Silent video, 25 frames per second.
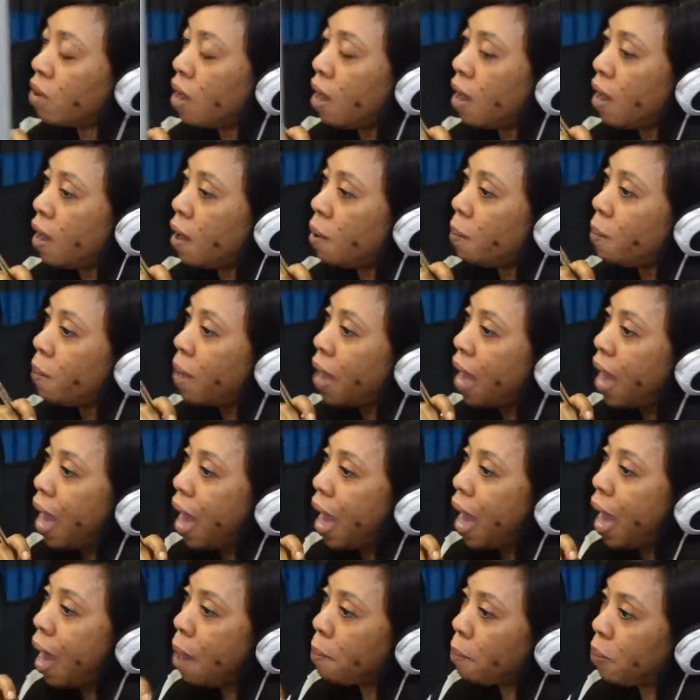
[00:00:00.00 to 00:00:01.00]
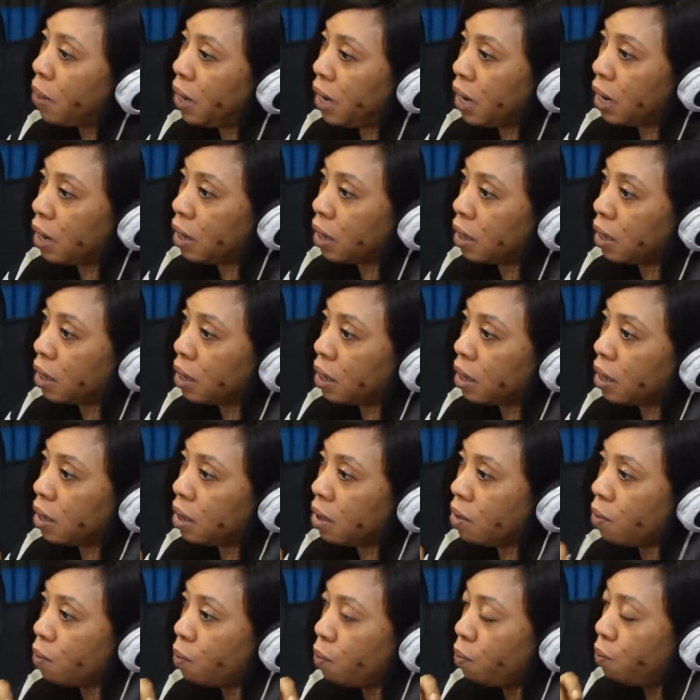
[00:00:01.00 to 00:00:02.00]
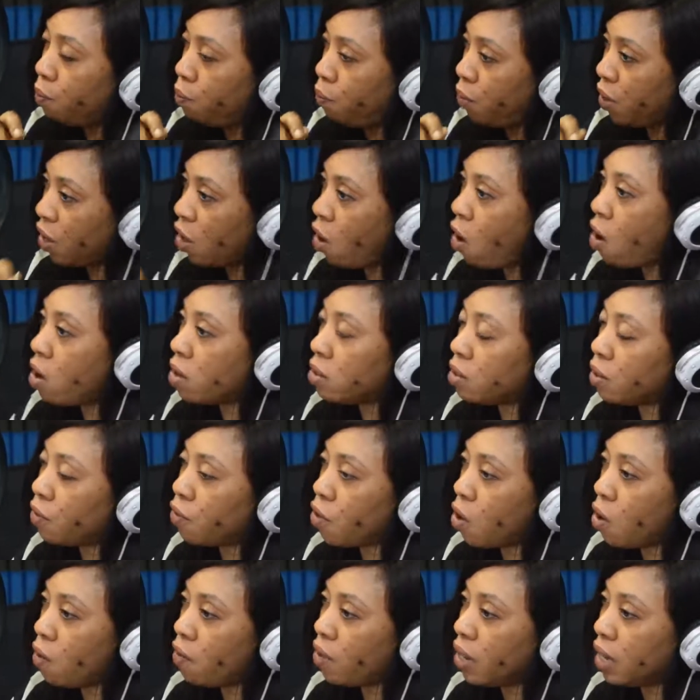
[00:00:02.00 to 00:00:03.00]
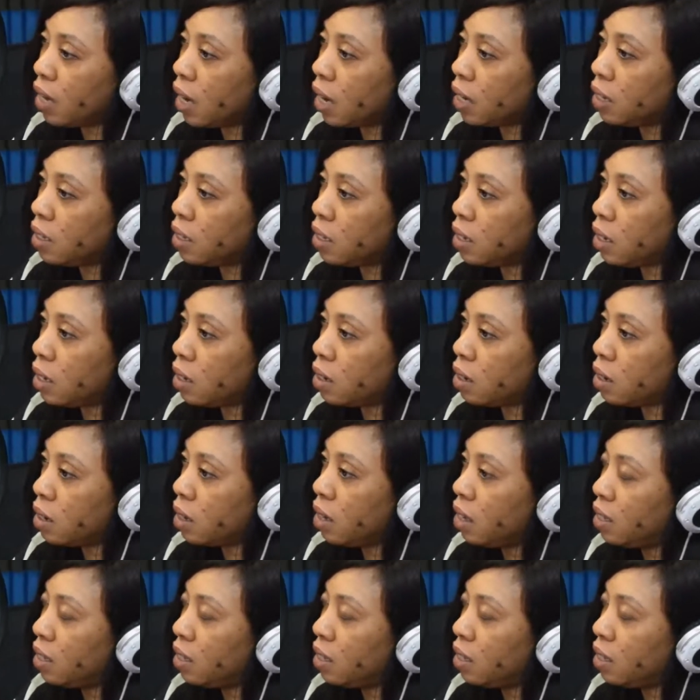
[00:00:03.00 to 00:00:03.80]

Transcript: happening because of COVID-19.